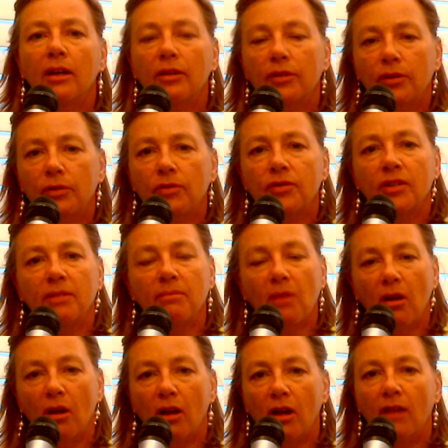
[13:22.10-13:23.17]
Do some
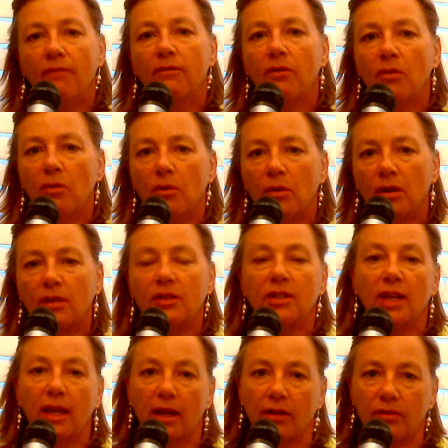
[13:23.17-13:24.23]
off-horse
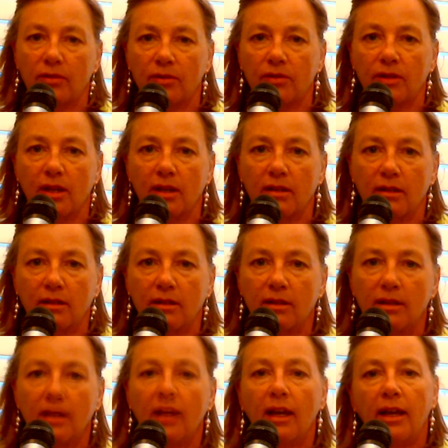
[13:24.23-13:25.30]

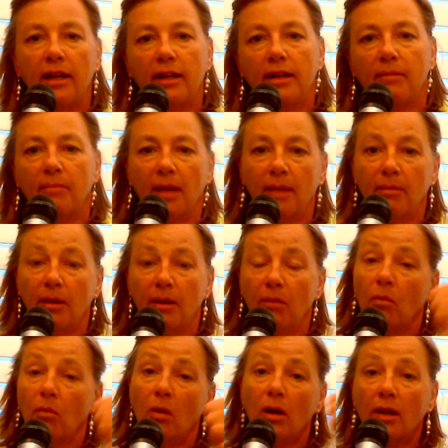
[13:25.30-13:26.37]
exercises, and it may be
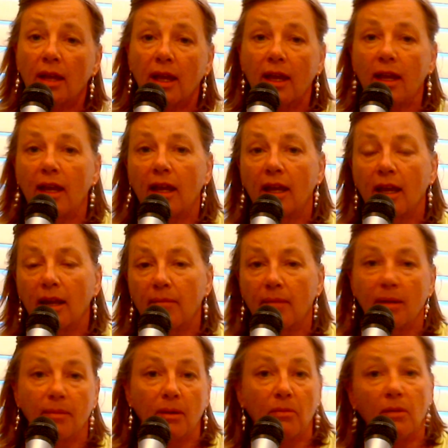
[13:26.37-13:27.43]
walking, it may
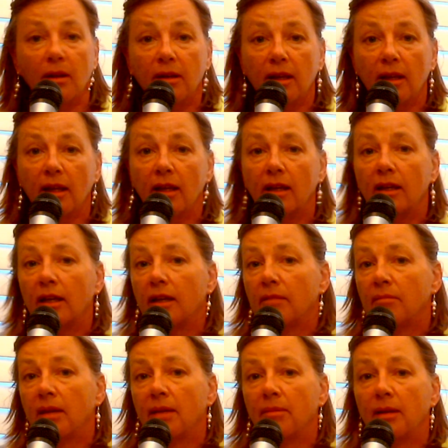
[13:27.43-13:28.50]
be running, it
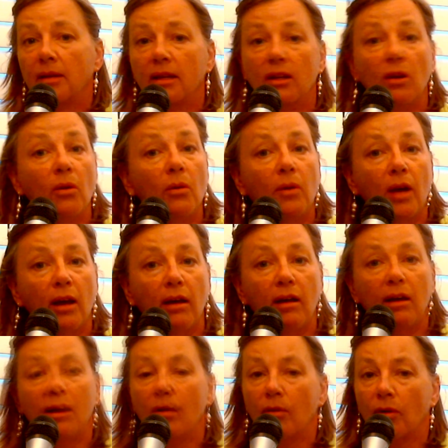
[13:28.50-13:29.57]
may be
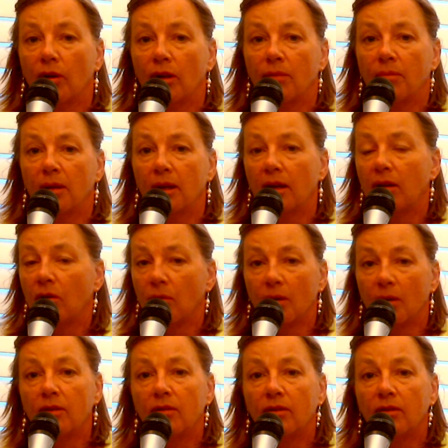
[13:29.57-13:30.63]
yoga, it could be
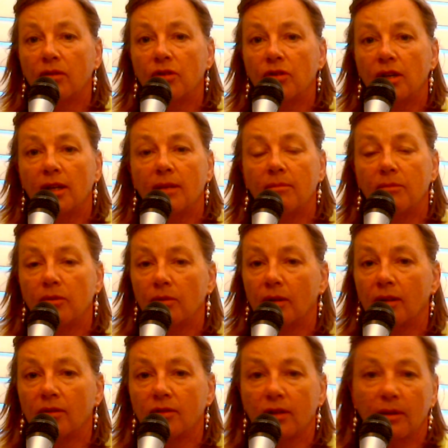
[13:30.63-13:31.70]
going to the gym,
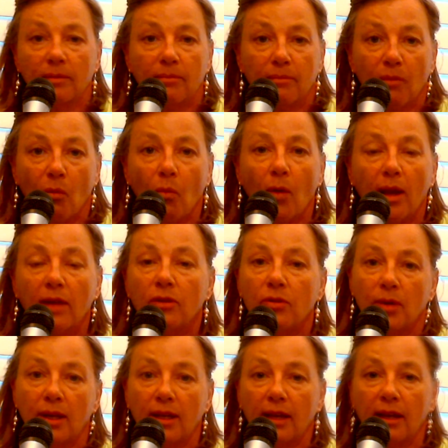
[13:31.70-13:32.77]
doing some weight
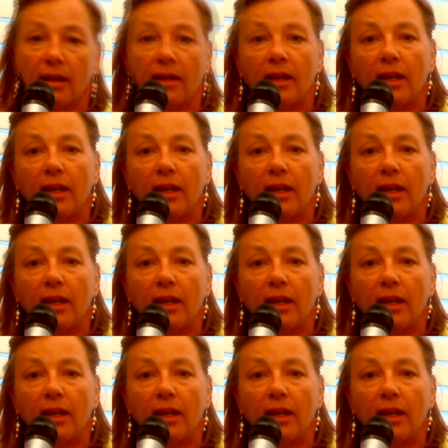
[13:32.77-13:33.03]
training.